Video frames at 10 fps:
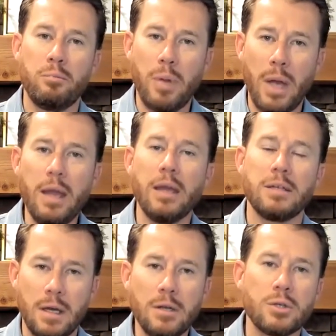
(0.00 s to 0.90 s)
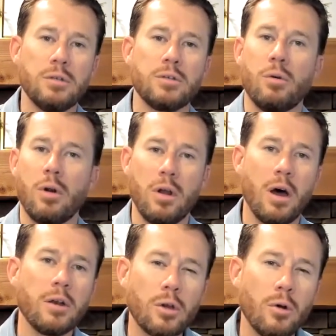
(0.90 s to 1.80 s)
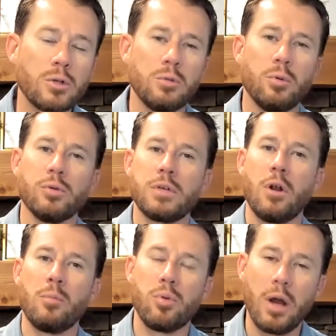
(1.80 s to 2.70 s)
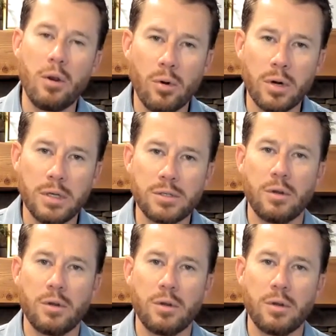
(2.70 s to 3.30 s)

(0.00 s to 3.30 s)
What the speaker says: paying attention to our non-negotiables and our priorities?